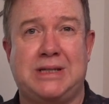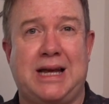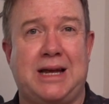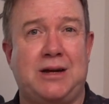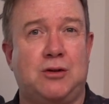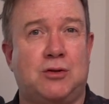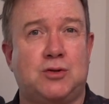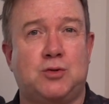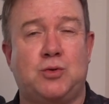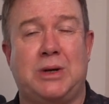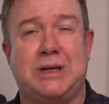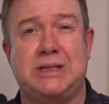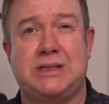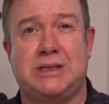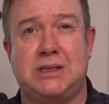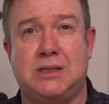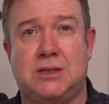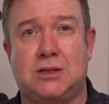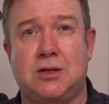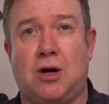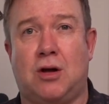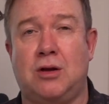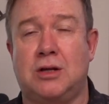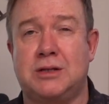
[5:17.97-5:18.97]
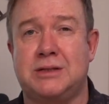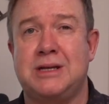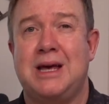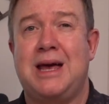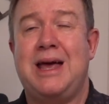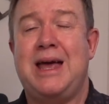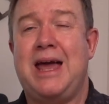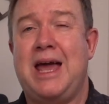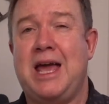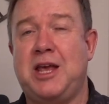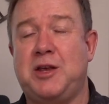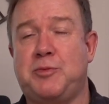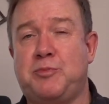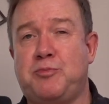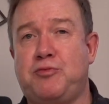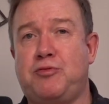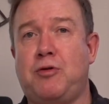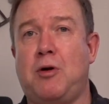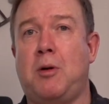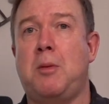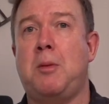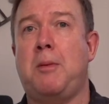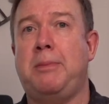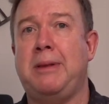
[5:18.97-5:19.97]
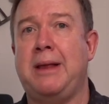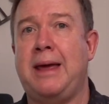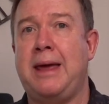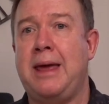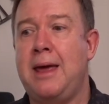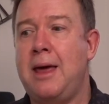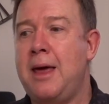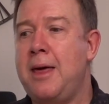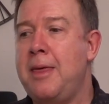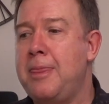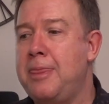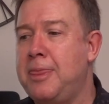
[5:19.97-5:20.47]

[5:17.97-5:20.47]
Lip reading: 10 or 20 dollars is probably